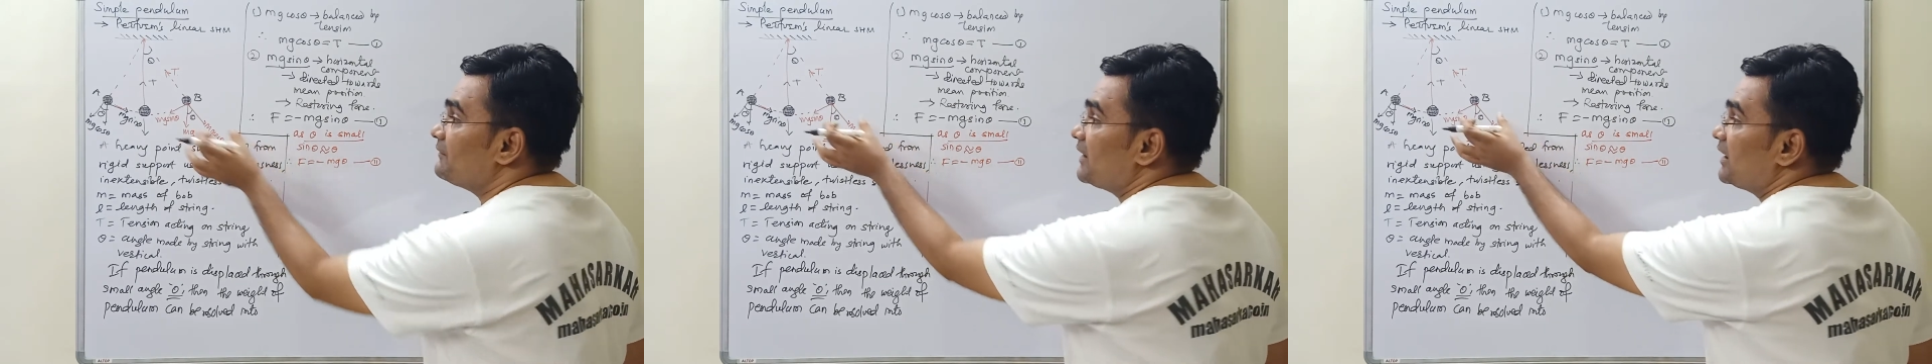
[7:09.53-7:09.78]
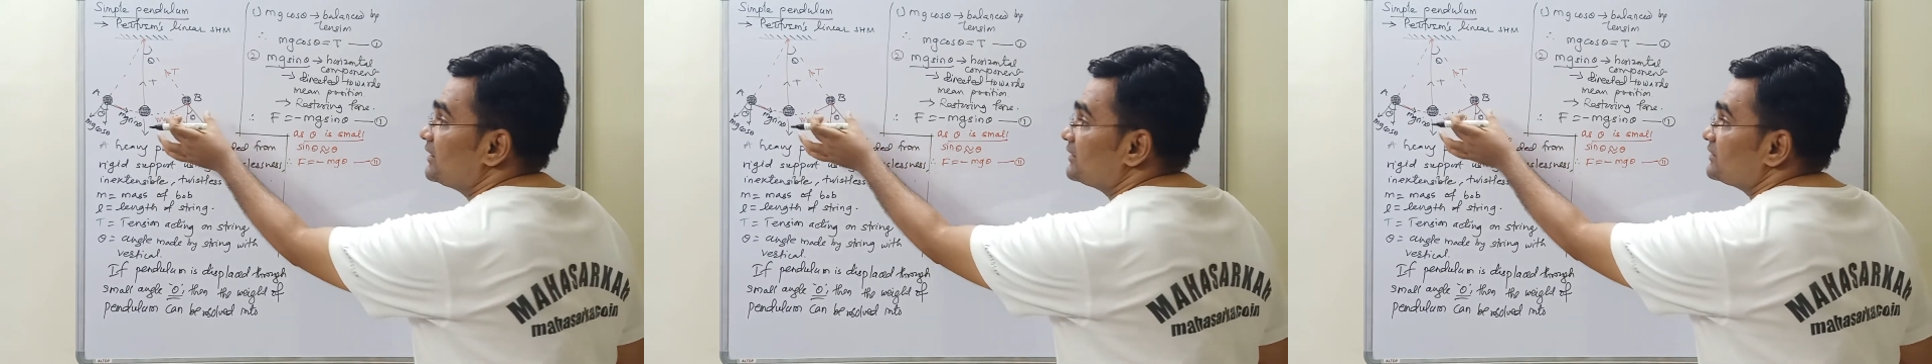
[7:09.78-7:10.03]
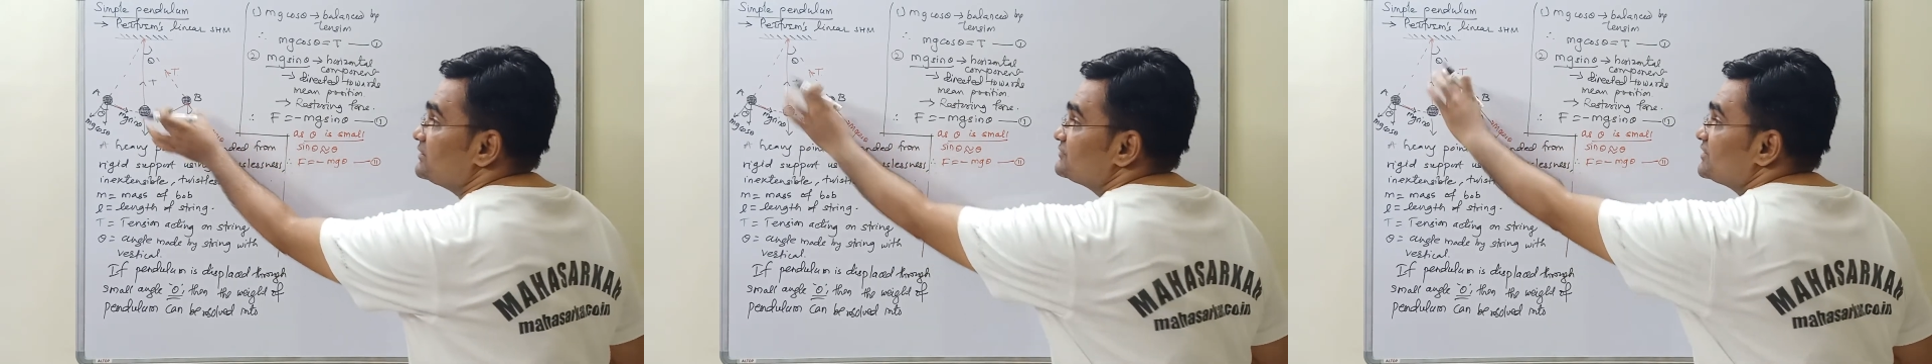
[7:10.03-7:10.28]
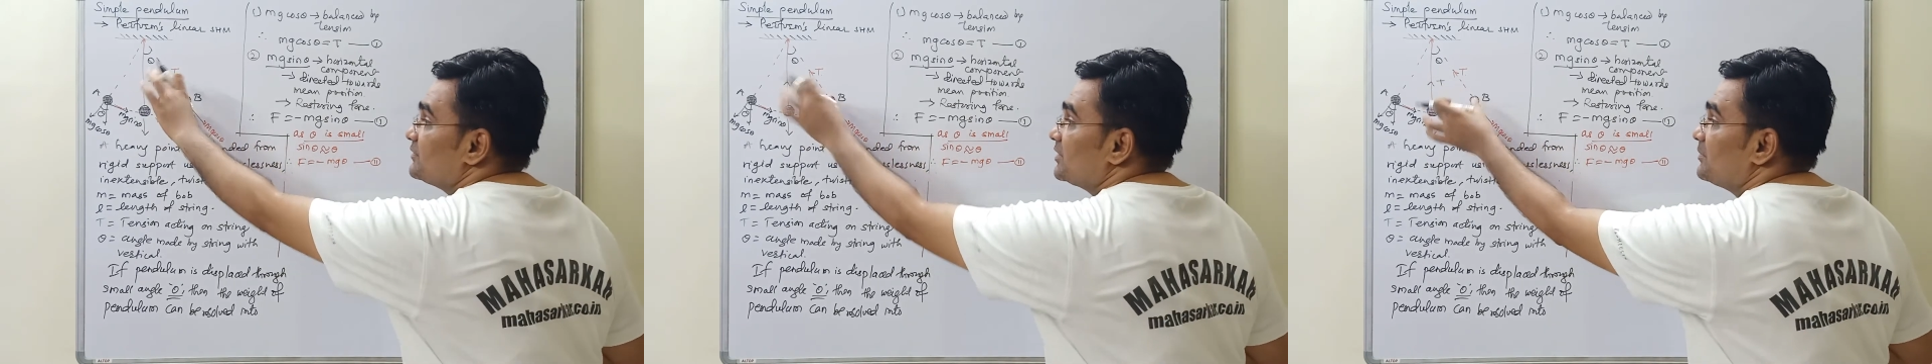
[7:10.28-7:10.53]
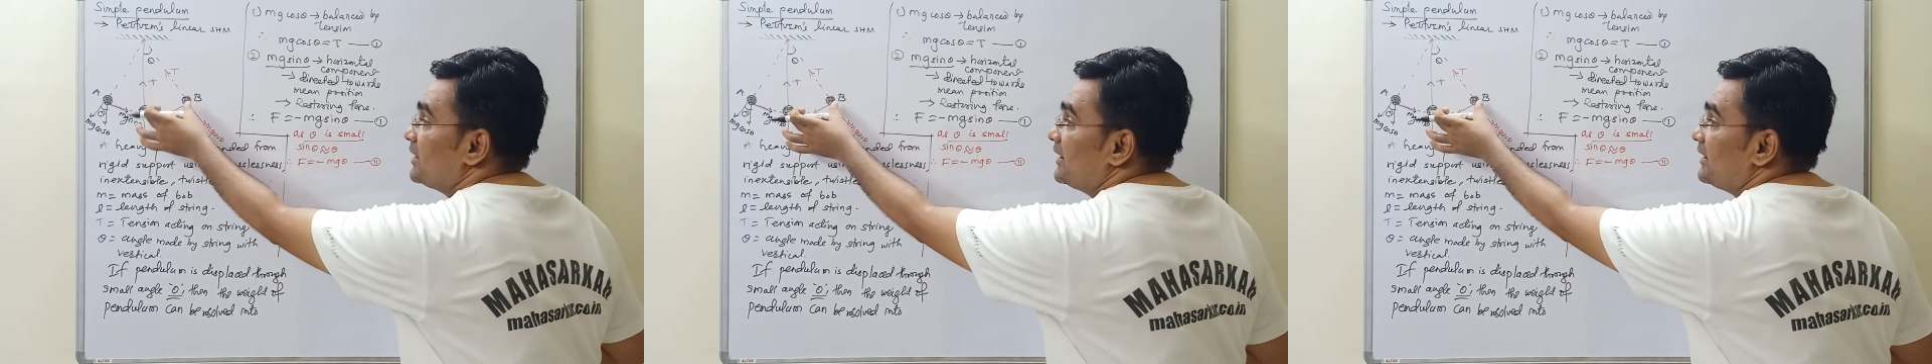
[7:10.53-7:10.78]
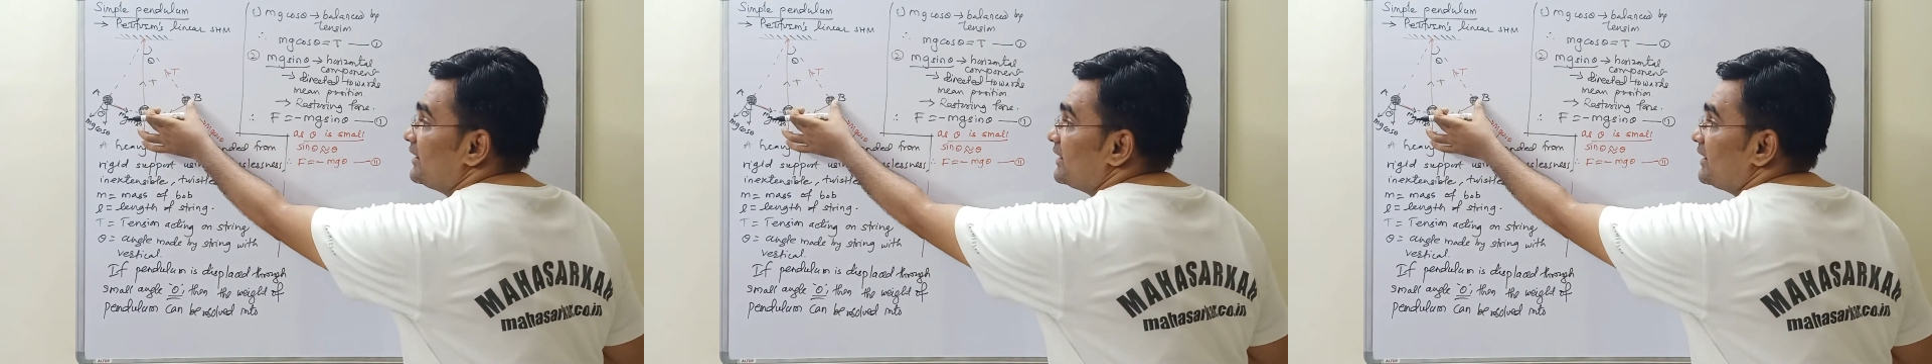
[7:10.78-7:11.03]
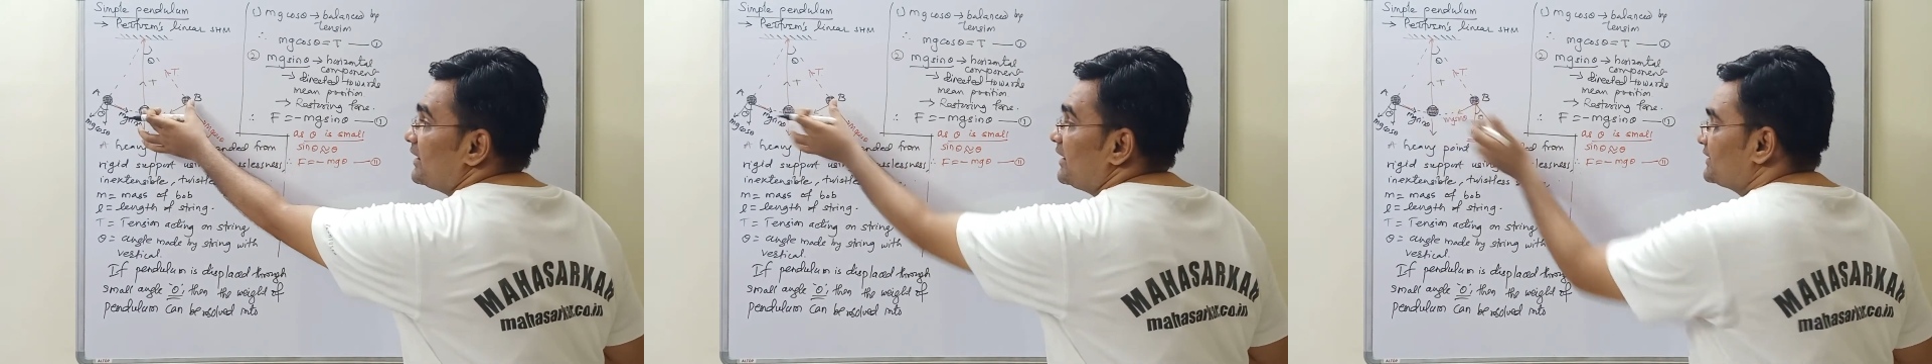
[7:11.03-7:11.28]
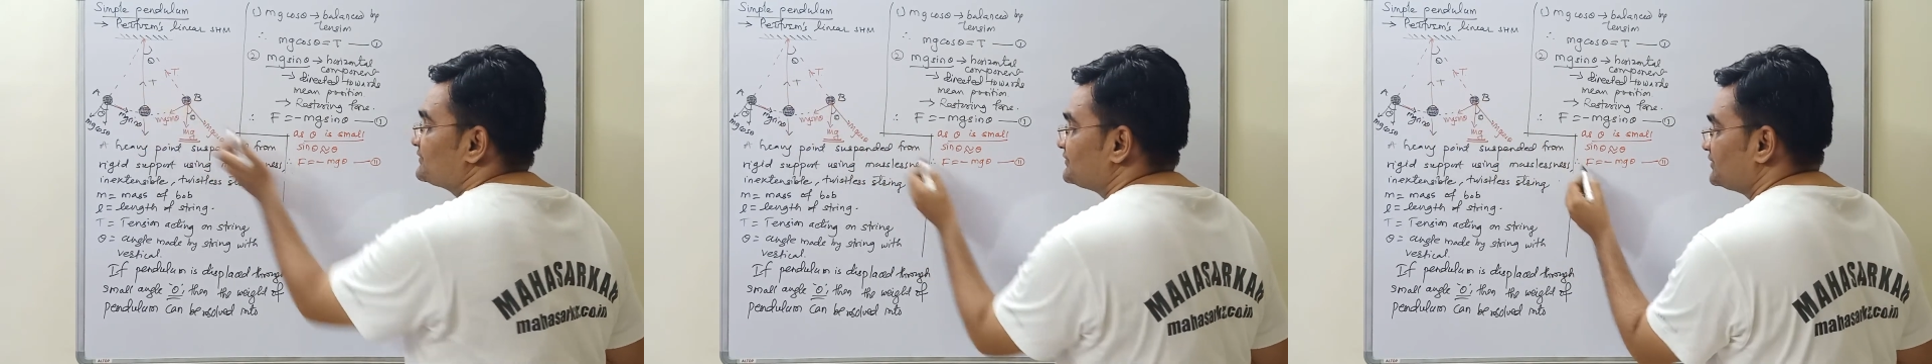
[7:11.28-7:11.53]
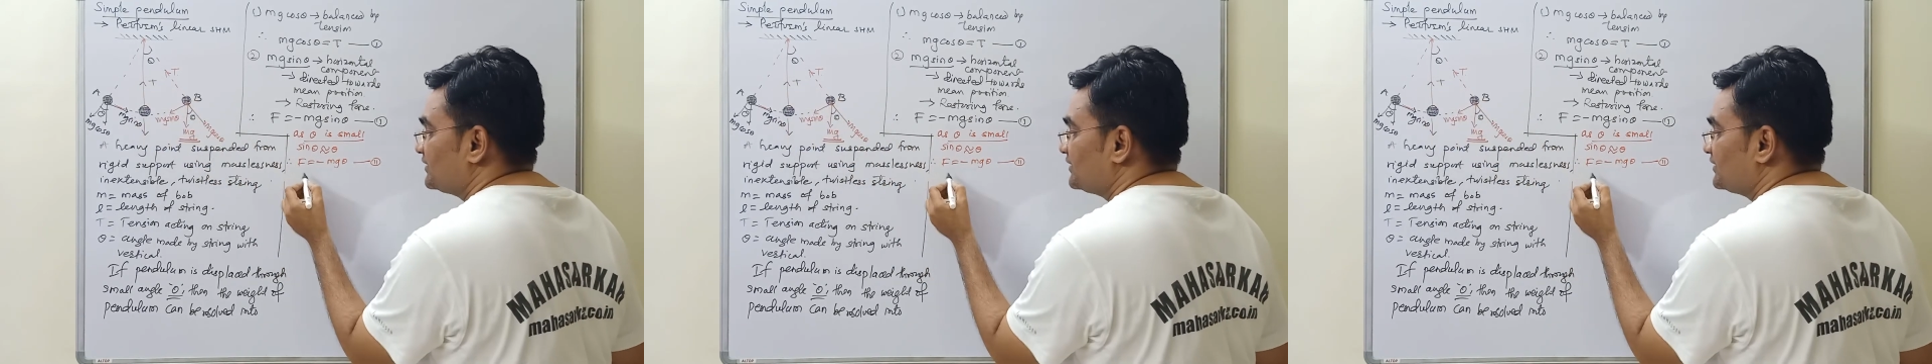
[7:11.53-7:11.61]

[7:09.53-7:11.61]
arc is given by x